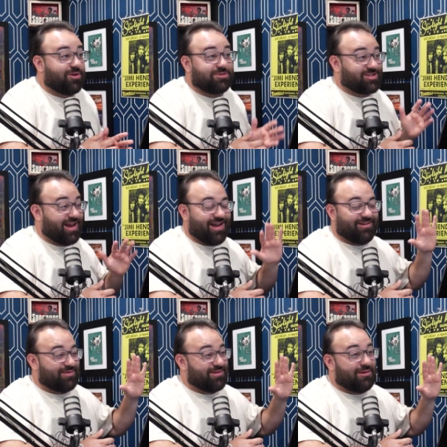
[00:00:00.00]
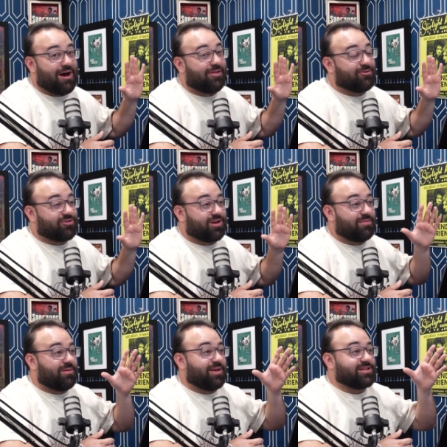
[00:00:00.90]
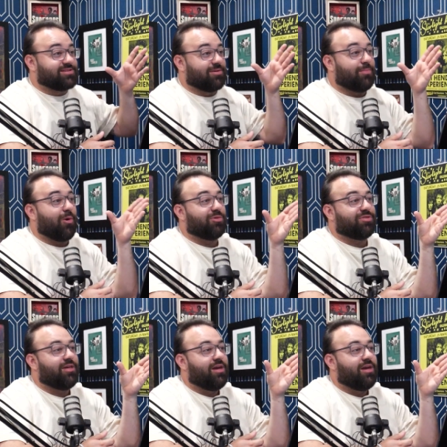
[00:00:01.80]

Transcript: which I don't even know how those are going to be because they're both